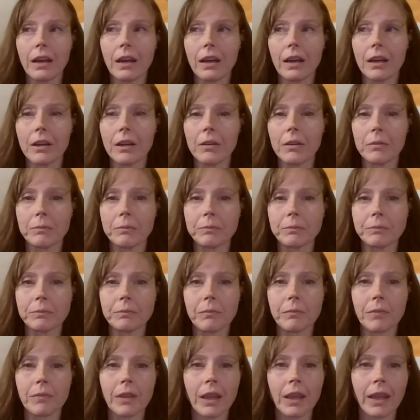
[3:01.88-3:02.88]

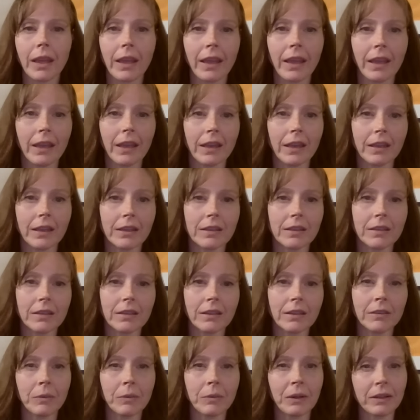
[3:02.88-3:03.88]
um,
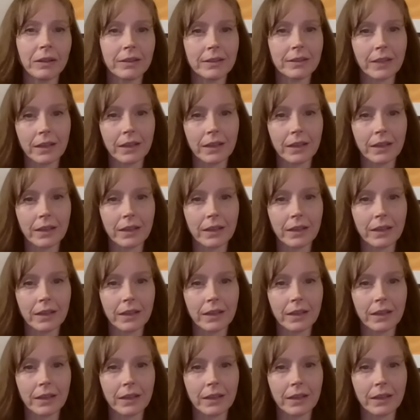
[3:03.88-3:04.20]
and as well